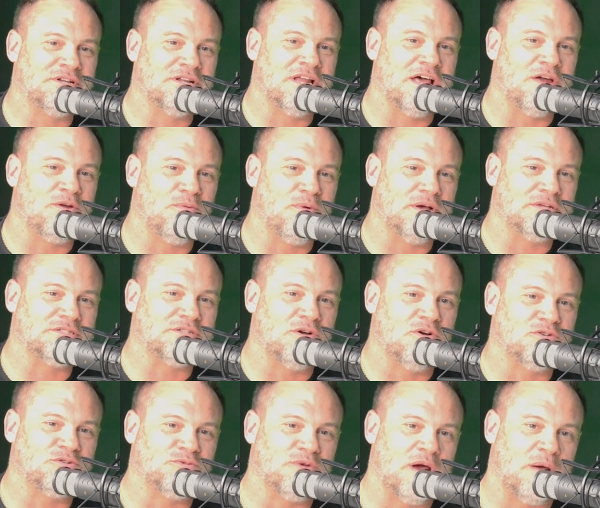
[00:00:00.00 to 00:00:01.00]
a lot of West
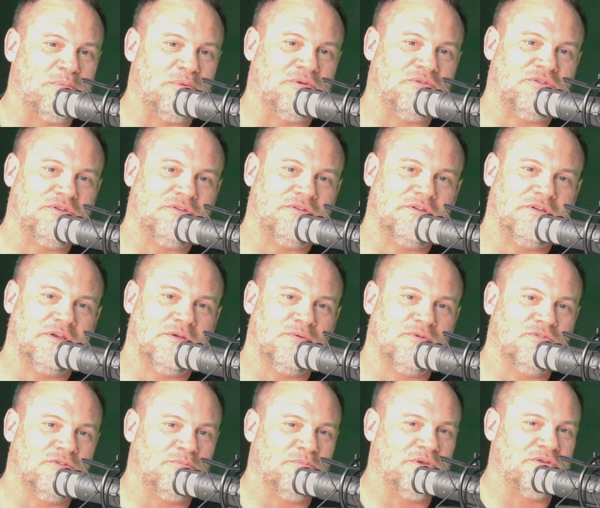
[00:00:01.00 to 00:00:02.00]
Coast rappers. He
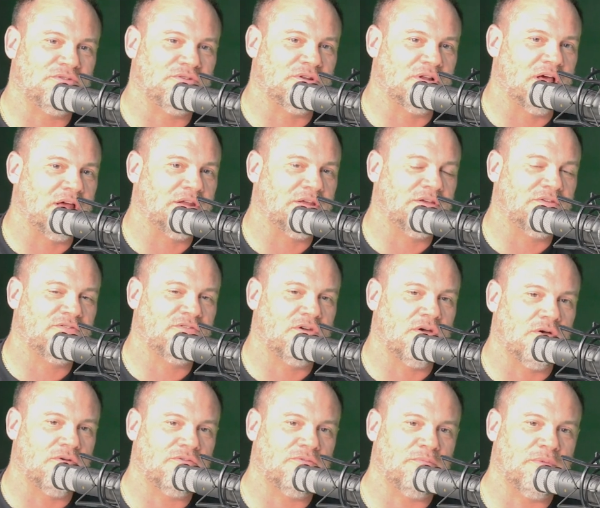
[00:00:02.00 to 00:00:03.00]
wasn't mentioning a lot of East
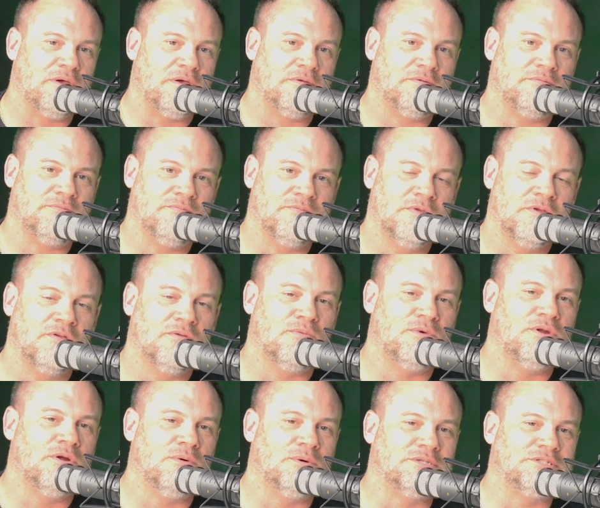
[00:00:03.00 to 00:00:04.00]
Coast, man. Mm-hmm. We
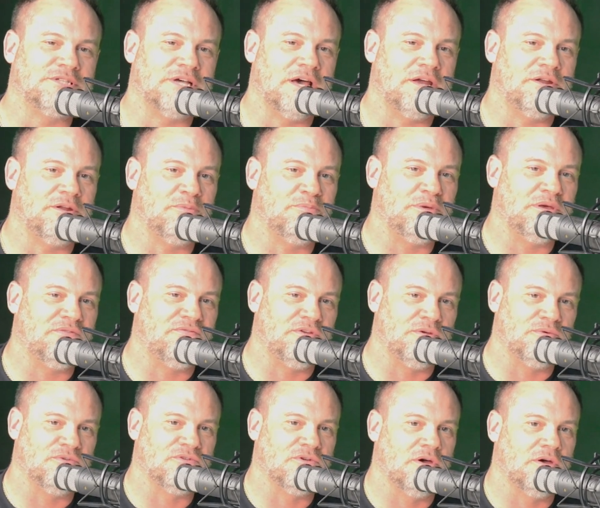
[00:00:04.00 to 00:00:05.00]
know what side of the beef he
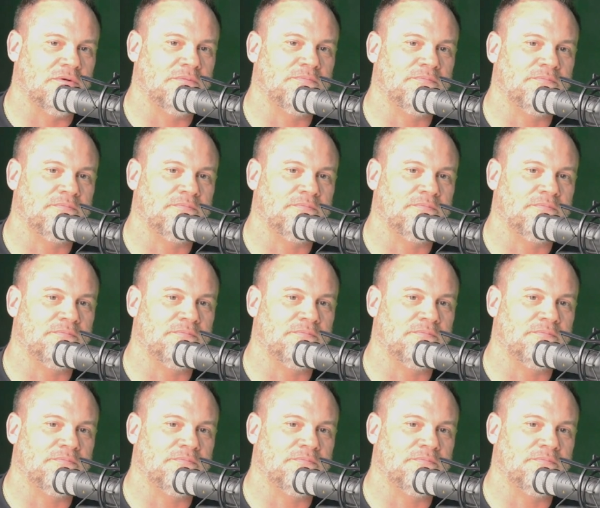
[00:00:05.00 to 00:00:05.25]
was on.